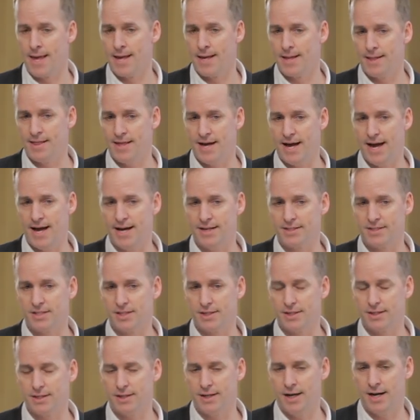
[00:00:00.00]
that
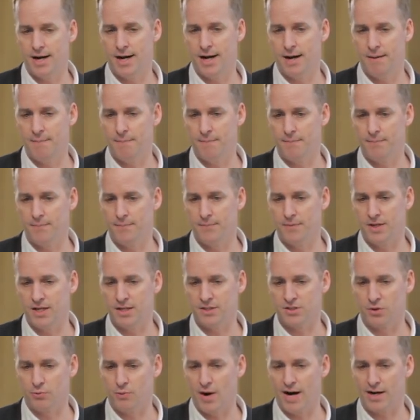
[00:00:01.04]
um,
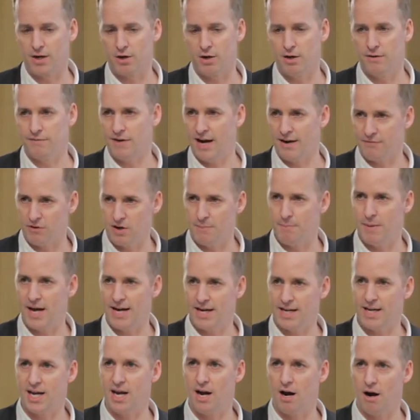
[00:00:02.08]
is a record of every
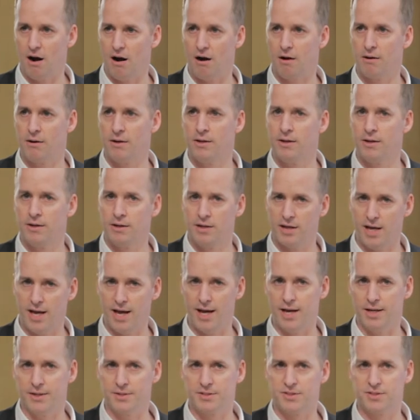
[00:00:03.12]
Medicare
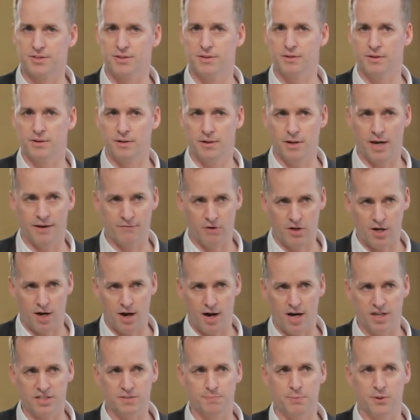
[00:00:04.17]
case, every
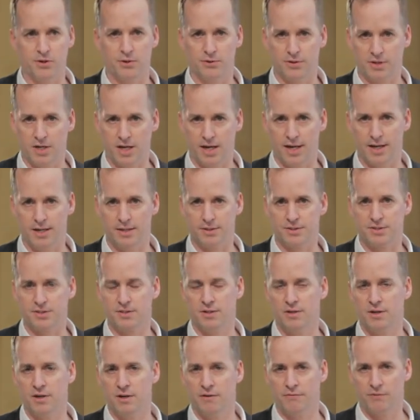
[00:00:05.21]
hospital
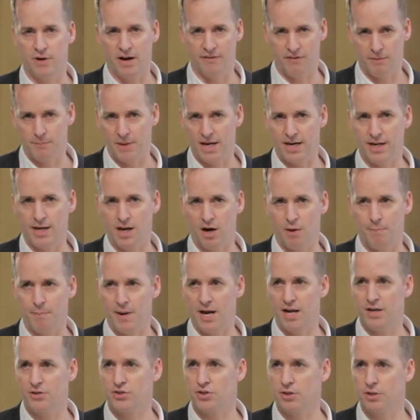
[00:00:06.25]
case, for every Medicare
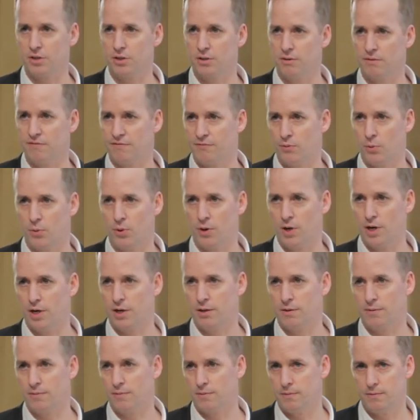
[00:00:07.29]
patient
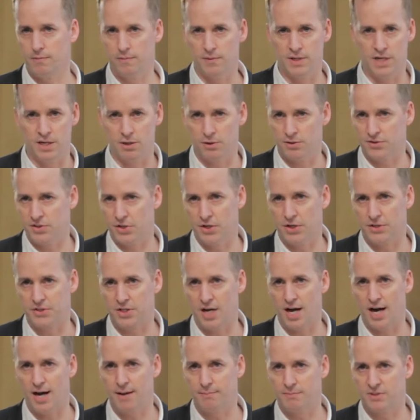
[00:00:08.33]
for years at a
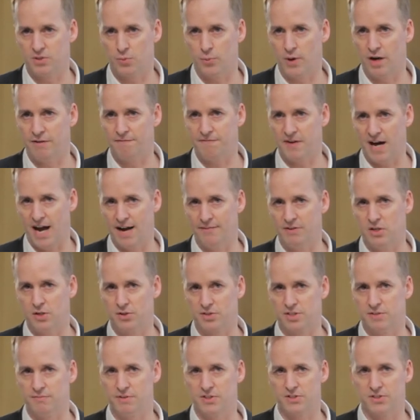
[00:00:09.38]
time. So we have five
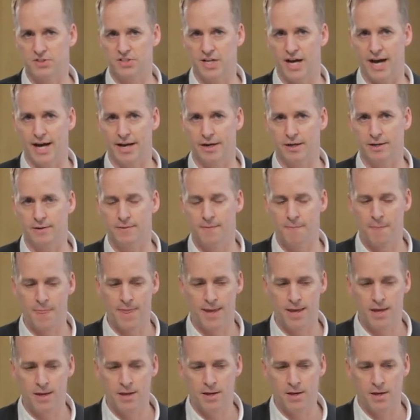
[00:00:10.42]
years of this data.
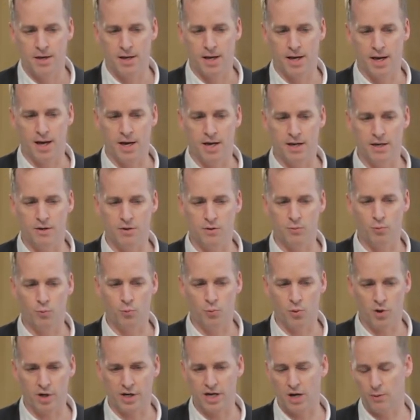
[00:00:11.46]
And
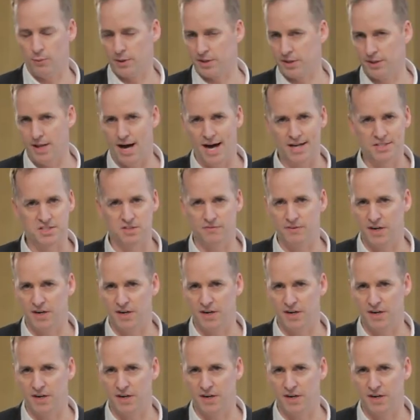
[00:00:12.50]
working with lots of